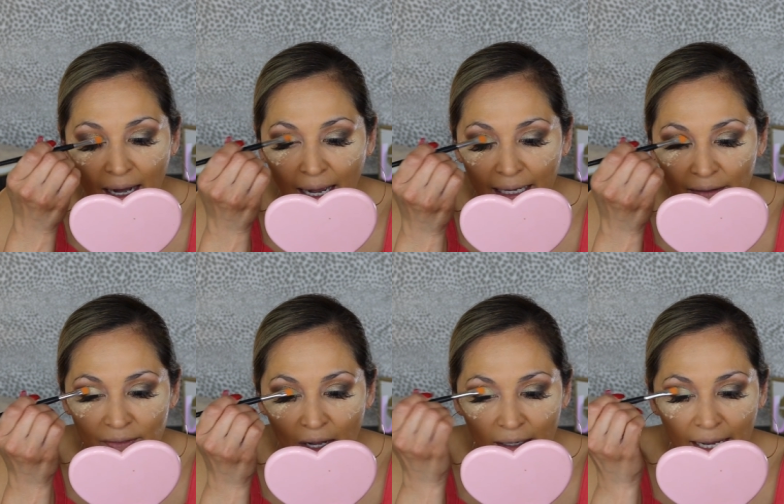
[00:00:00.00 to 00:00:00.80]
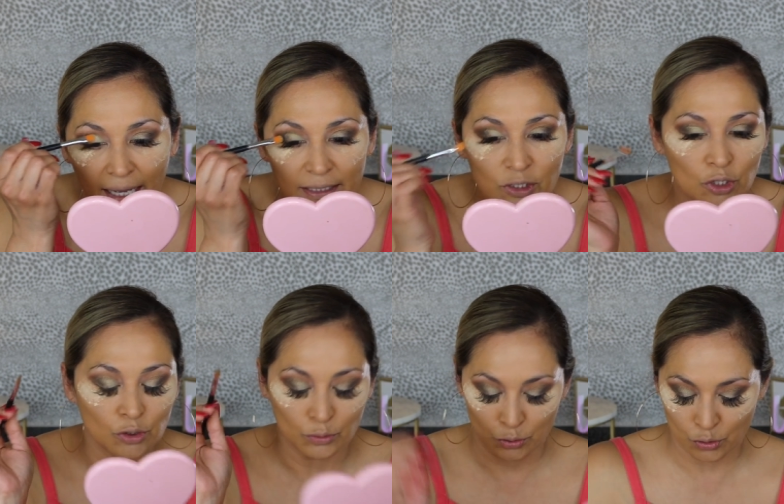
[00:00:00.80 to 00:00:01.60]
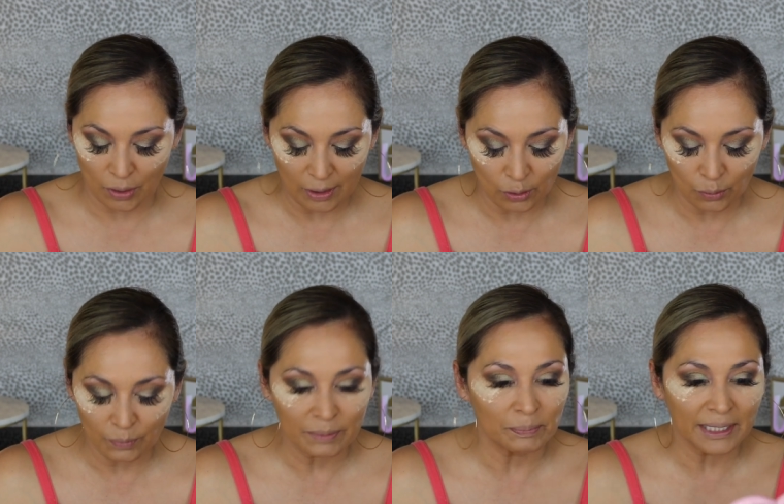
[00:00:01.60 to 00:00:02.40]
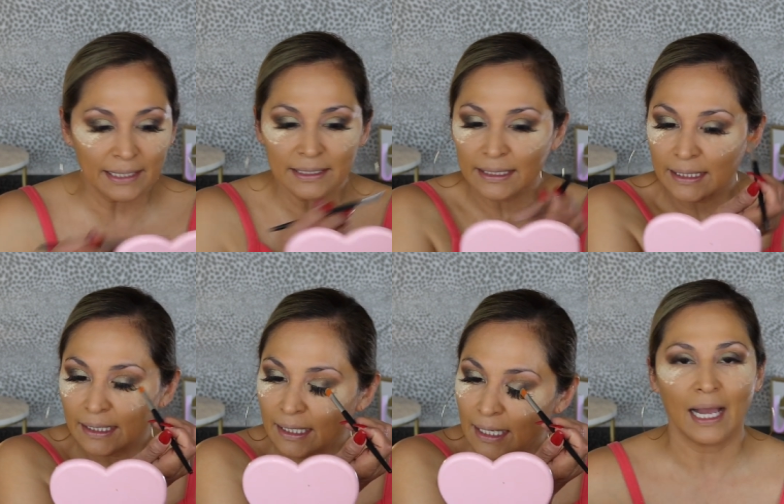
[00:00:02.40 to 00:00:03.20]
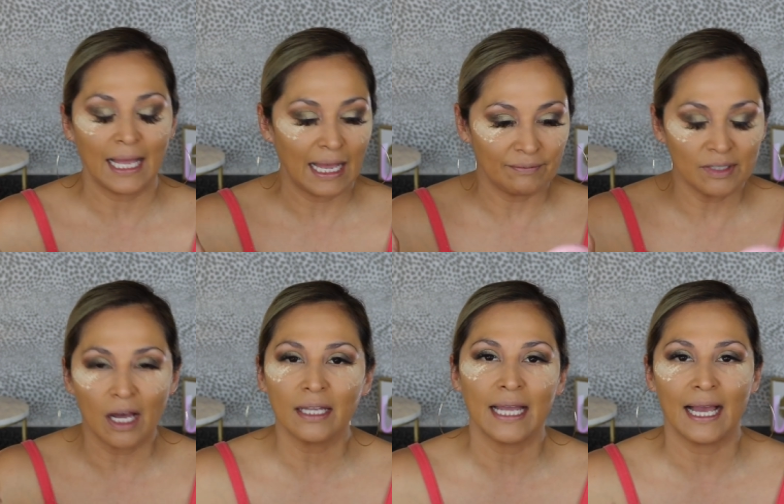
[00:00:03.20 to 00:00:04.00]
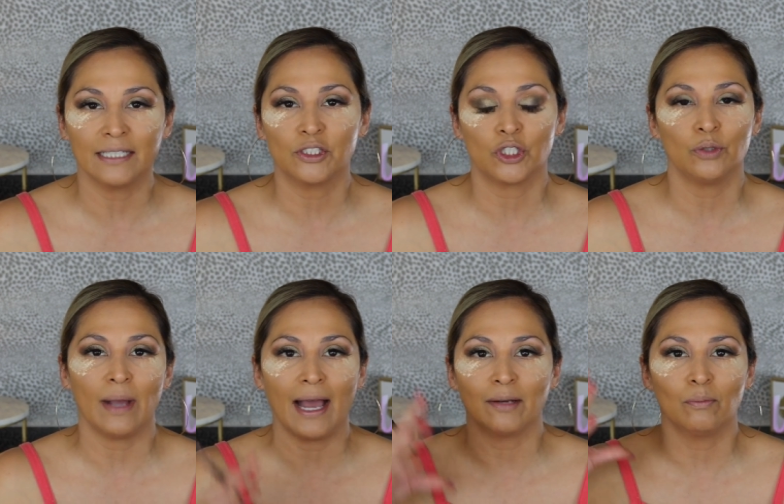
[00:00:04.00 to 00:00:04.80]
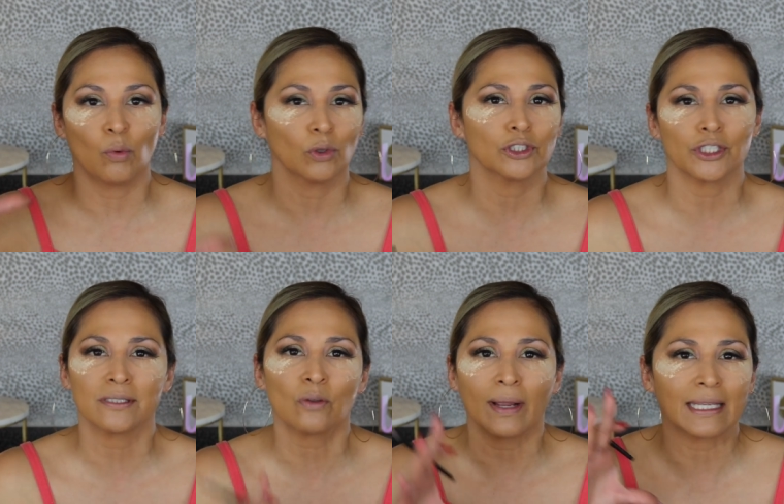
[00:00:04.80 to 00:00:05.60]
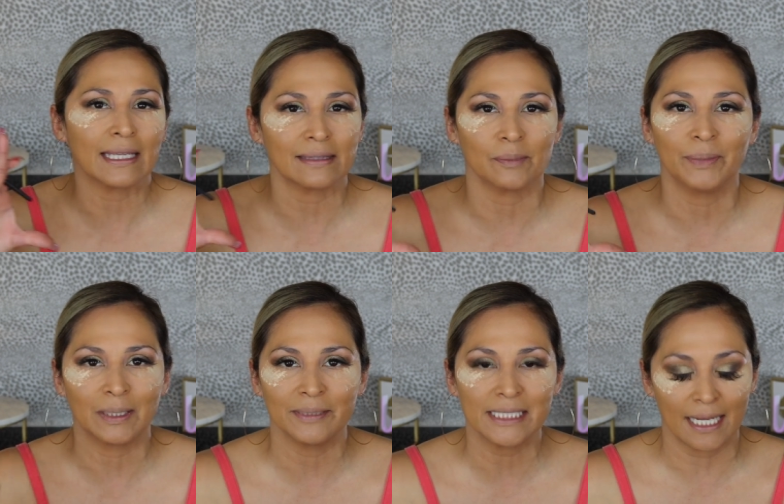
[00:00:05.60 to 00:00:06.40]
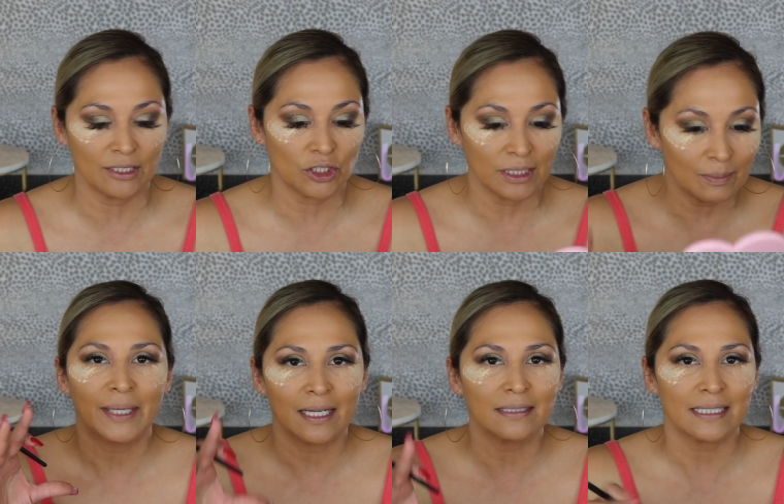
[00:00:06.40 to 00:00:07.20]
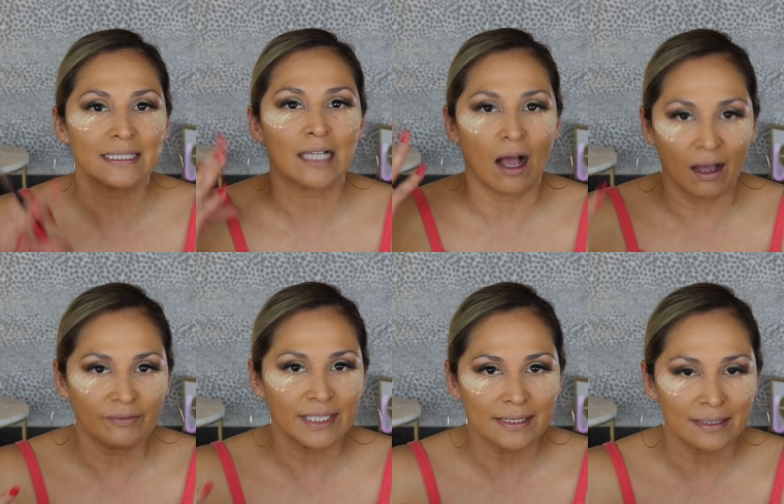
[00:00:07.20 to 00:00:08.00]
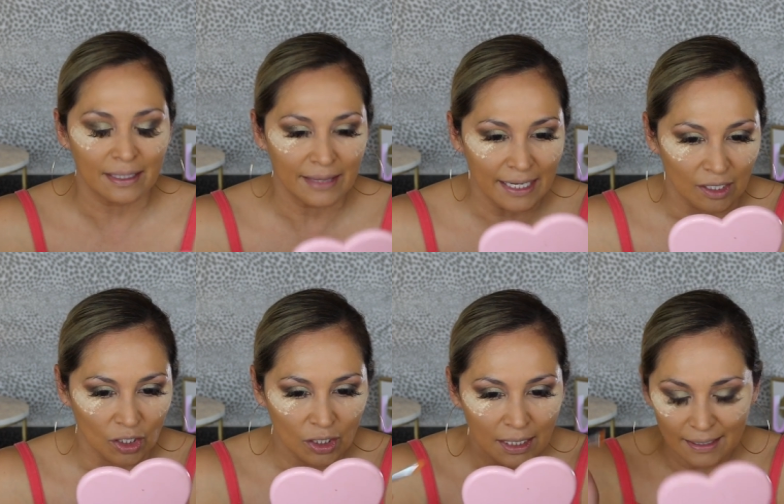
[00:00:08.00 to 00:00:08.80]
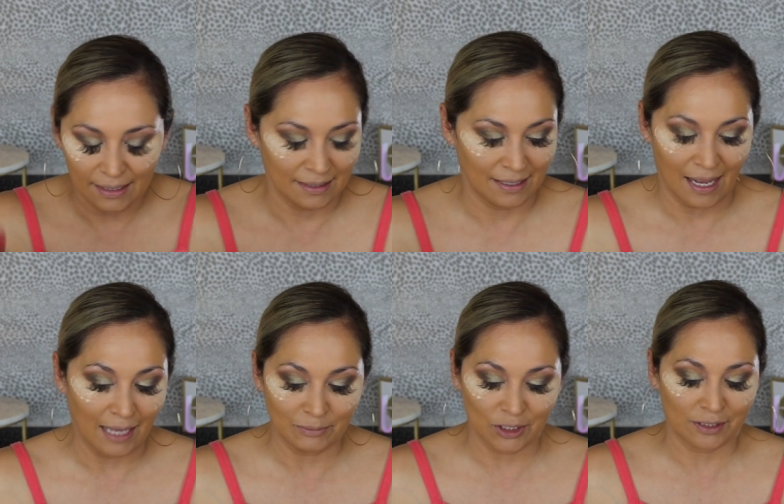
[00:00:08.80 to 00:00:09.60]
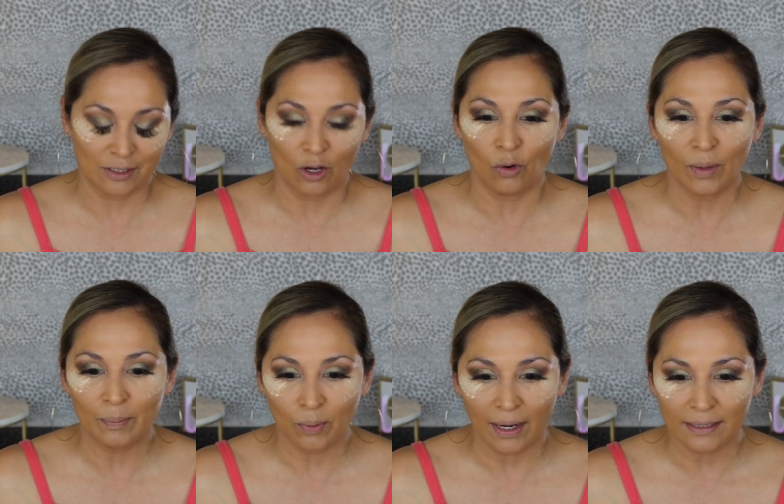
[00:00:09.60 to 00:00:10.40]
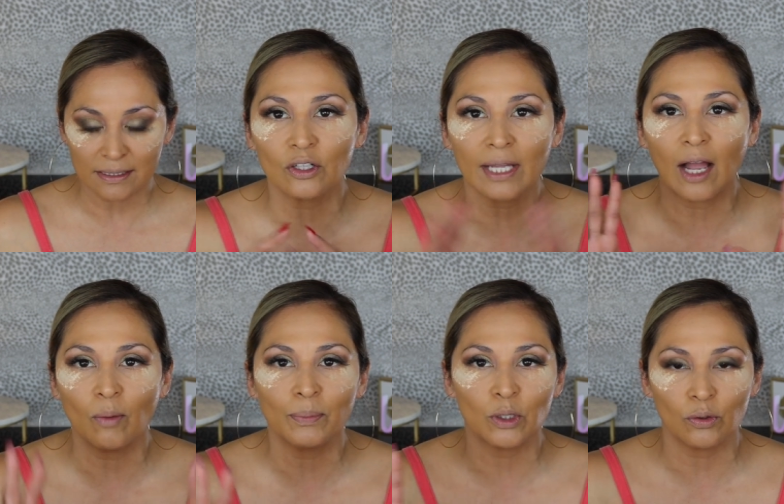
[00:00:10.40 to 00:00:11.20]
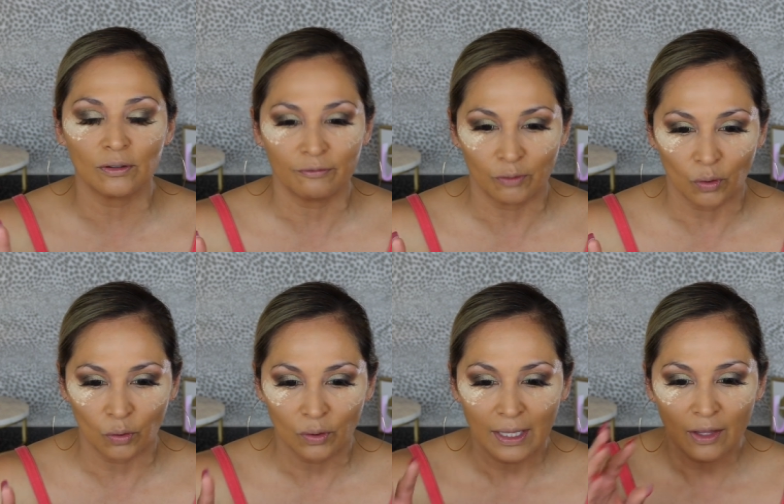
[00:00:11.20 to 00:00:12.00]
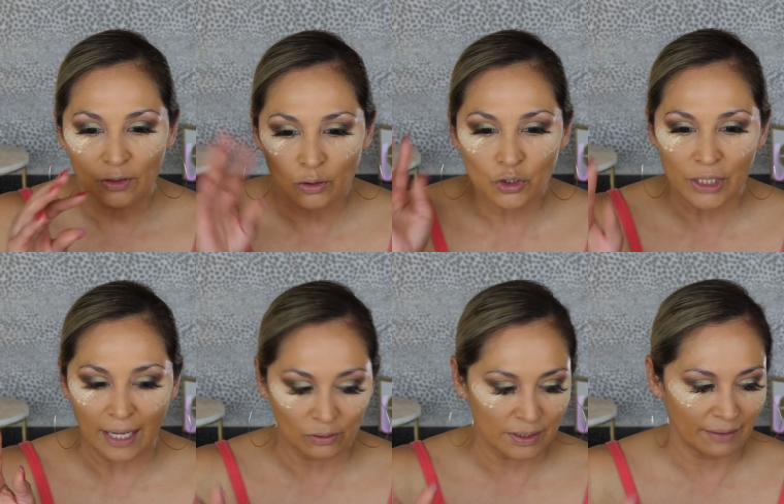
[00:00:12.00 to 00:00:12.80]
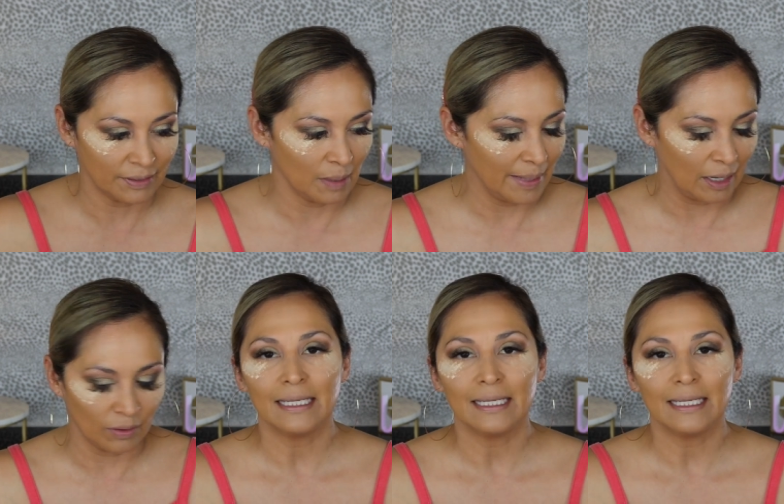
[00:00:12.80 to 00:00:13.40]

I have not had to struggle with blending. I have not had to add more just so I could get the pigmentation because it's obviously there. I'm just so impressed. Look how beautiful those shadows have come out.